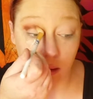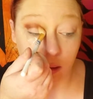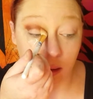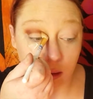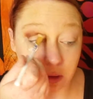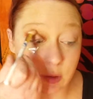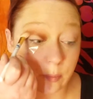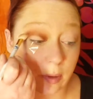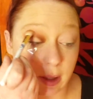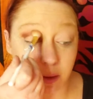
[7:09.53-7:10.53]
and kind of just
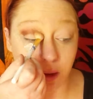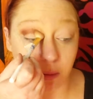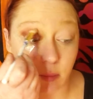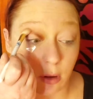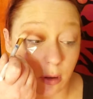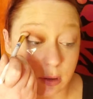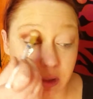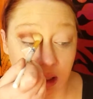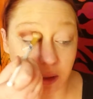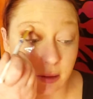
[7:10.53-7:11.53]
blend them all
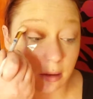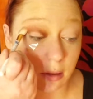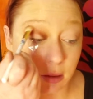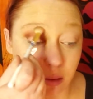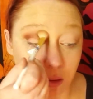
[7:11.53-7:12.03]
together.